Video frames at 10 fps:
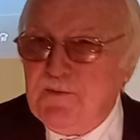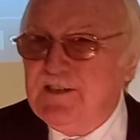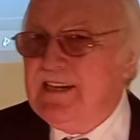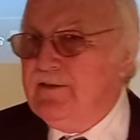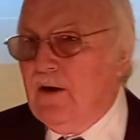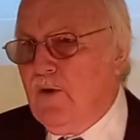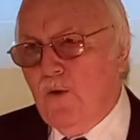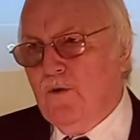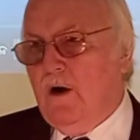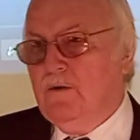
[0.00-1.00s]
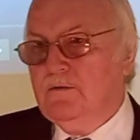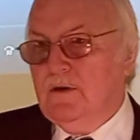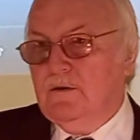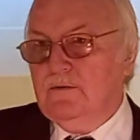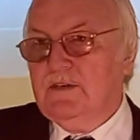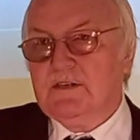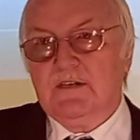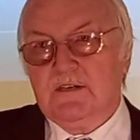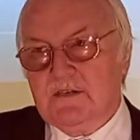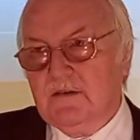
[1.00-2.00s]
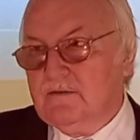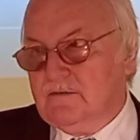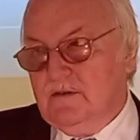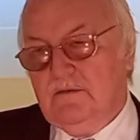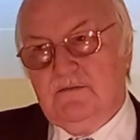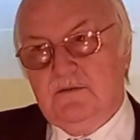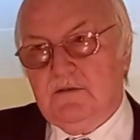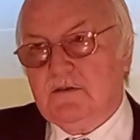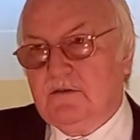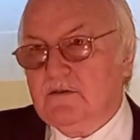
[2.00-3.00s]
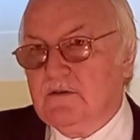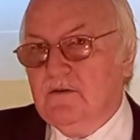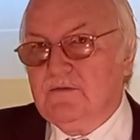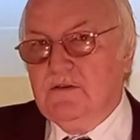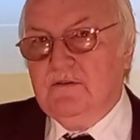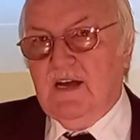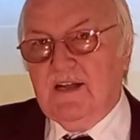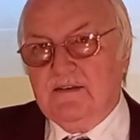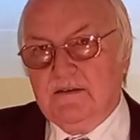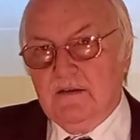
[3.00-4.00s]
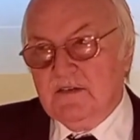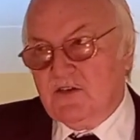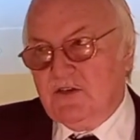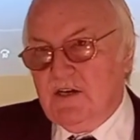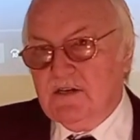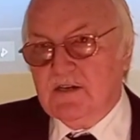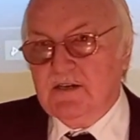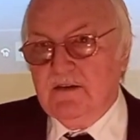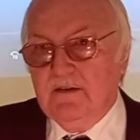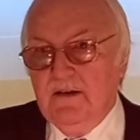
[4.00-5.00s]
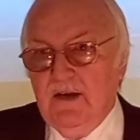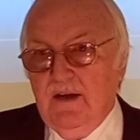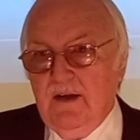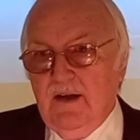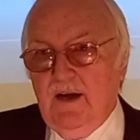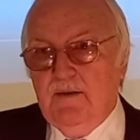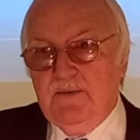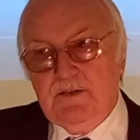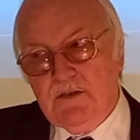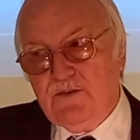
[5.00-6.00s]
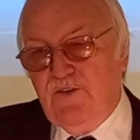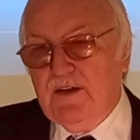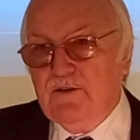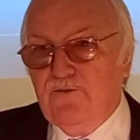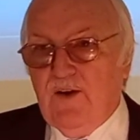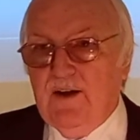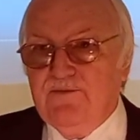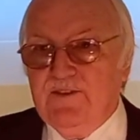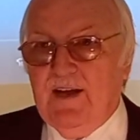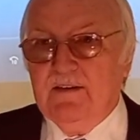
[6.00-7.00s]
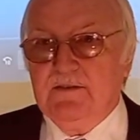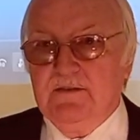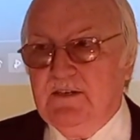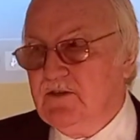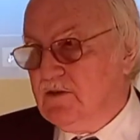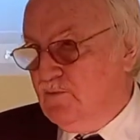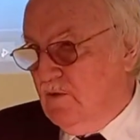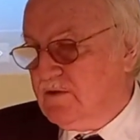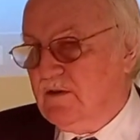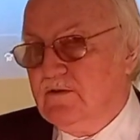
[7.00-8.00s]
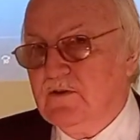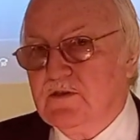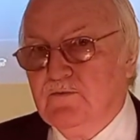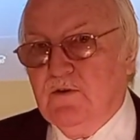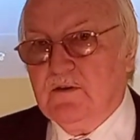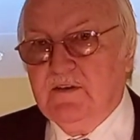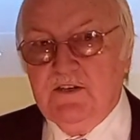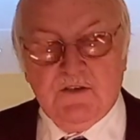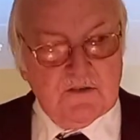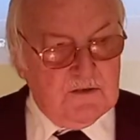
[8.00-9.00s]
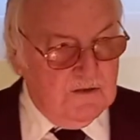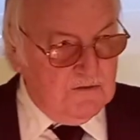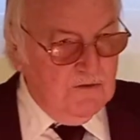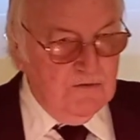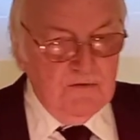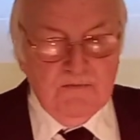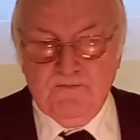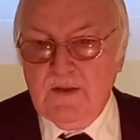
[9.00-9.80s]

said, now, whoa, you just don't do that. Now, that's Jesus here. He's just fed the 5,000. He's just walked across the water. He's just turned a whole